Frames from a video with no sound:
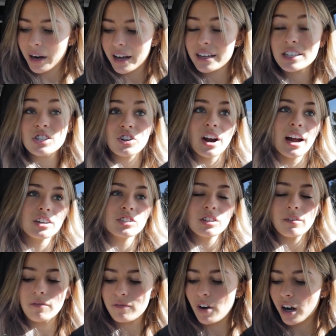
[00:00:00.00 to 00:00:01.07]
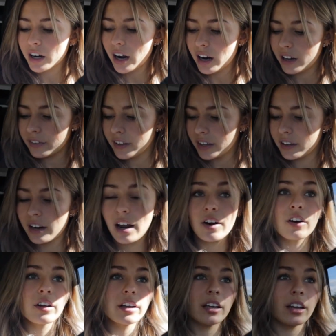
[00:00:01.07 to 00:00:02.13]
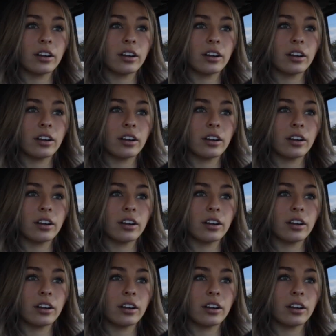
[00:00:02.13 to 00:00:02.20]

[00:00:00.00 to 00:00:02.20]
I scratched the f out of it. I don't really